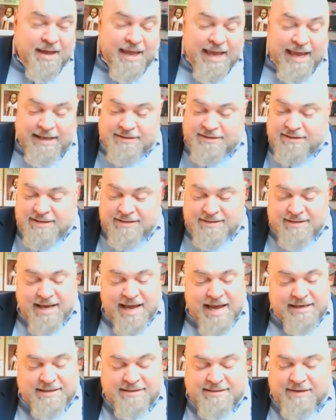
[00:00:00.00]
And so this
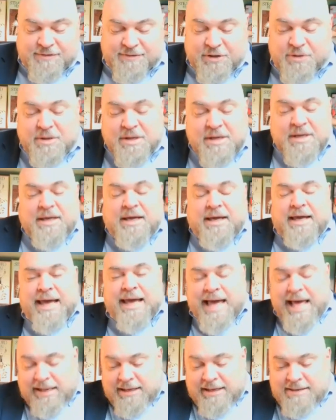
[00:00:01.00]
kind of stuff. So
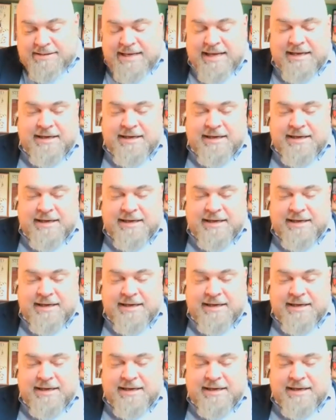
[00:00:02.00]
Alex